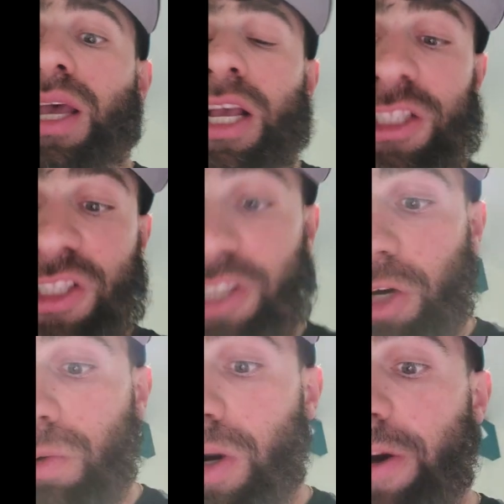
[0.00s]

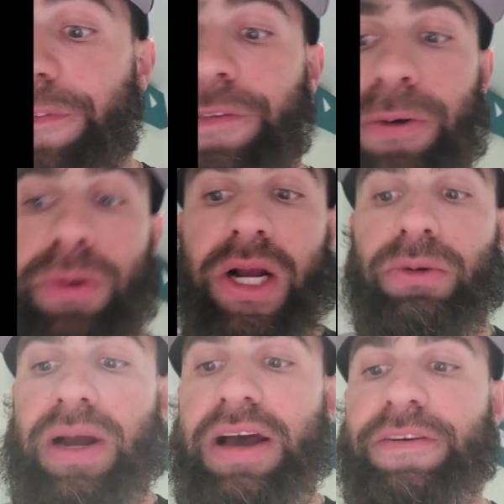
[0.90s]
Incineroar,
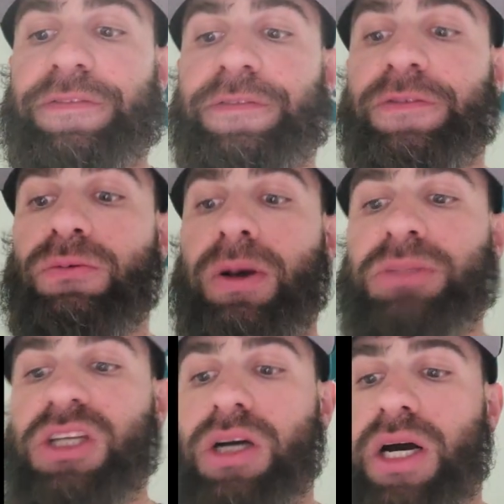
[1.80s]
Farigiraf,
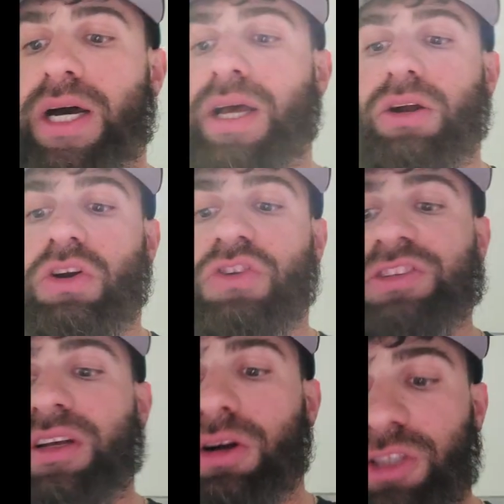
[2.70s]
Whimsicott,
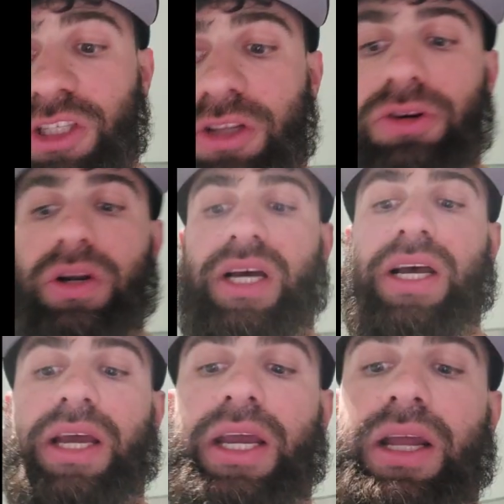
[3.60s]

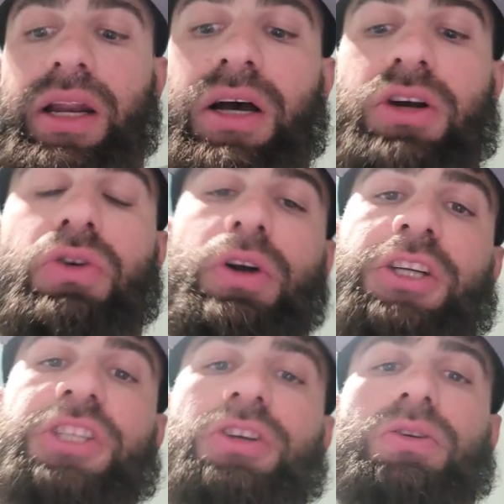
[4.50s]
Ursaluna, and
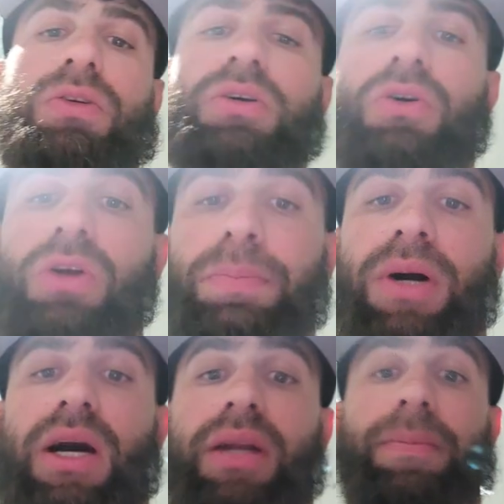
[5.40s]
Cornerstone
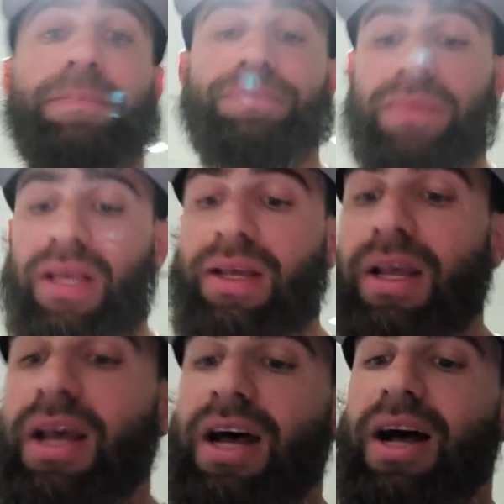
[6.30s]
Ogerpon.
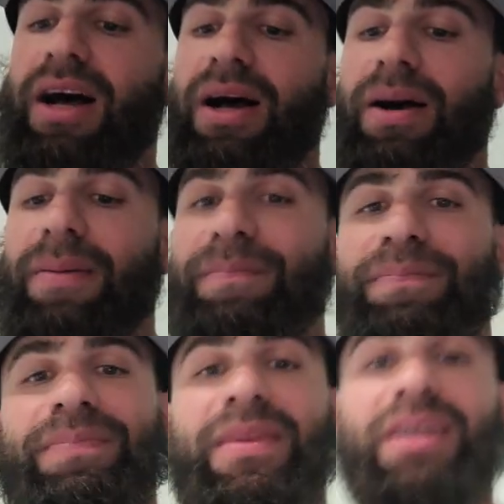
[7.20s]

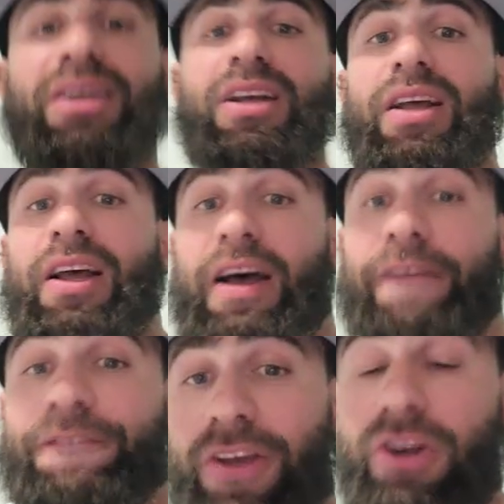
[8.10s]
A
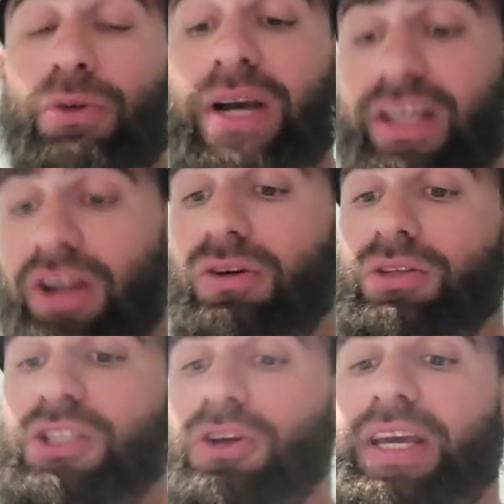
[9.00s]
few quick
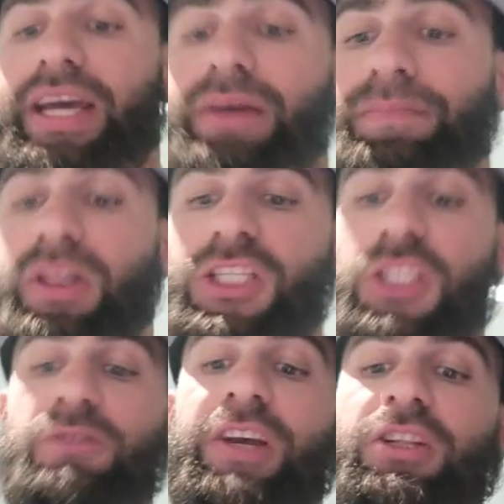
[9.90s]
notes, okay? This
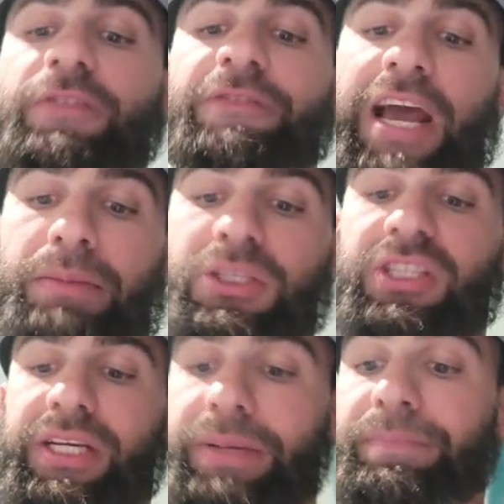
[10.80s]
is Victor Pham's
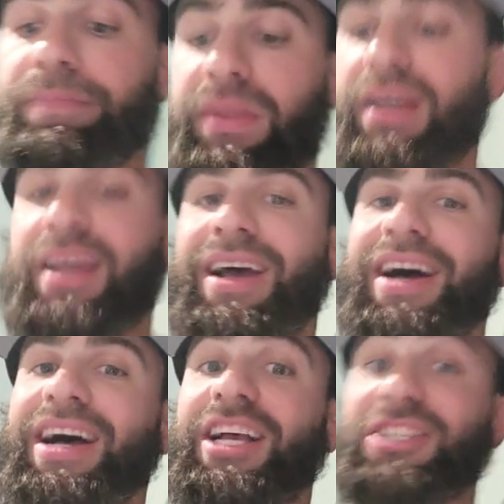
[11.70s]
team.
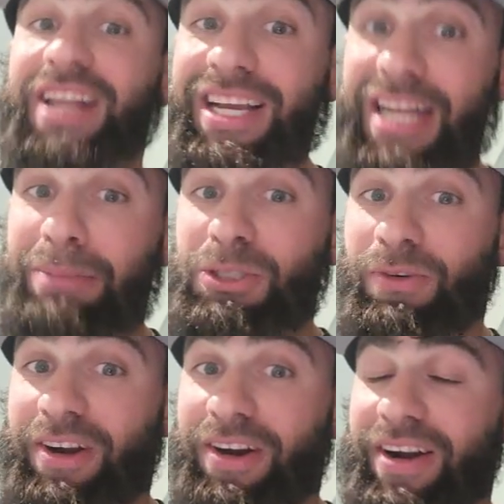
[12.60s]
His nicknames
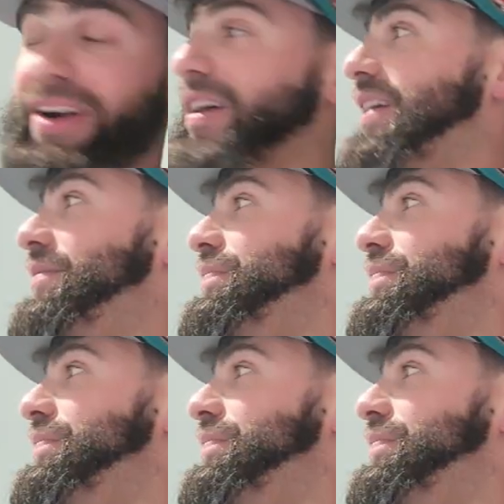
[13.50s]
were